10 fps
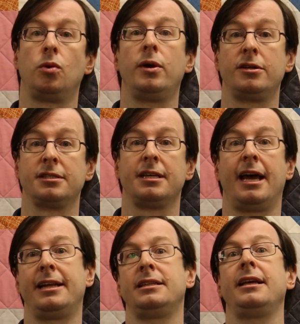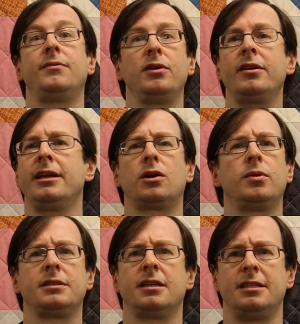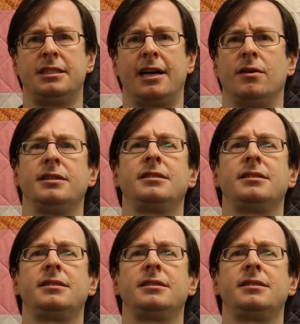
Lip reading: quilt and really in quilting in general.